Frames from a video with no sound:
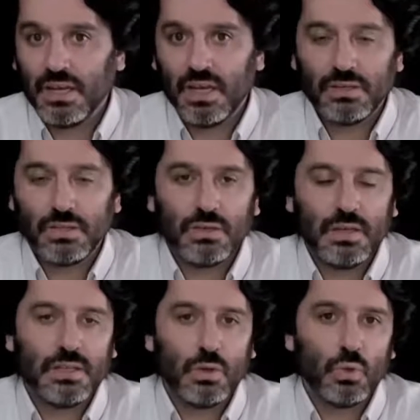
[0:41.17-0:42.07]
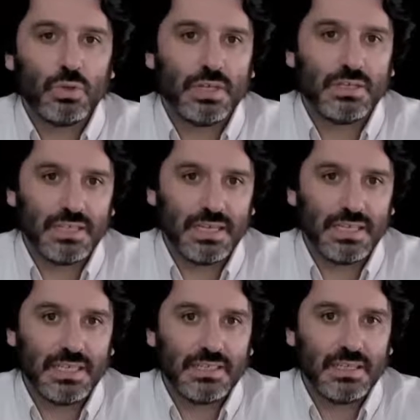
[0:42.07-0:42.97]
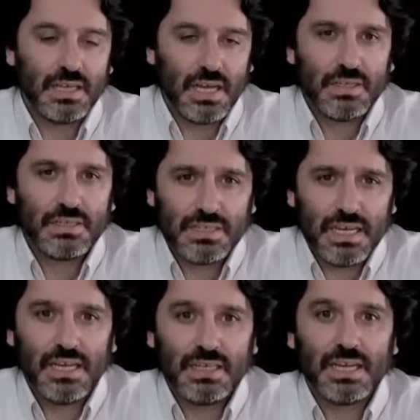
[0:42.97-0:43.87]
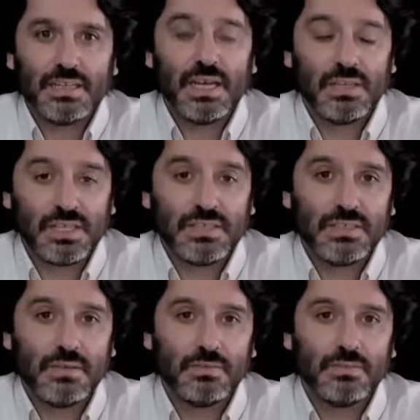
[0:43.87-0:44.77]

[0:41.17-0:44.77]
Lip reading: so that the audience can easily understand and digest them.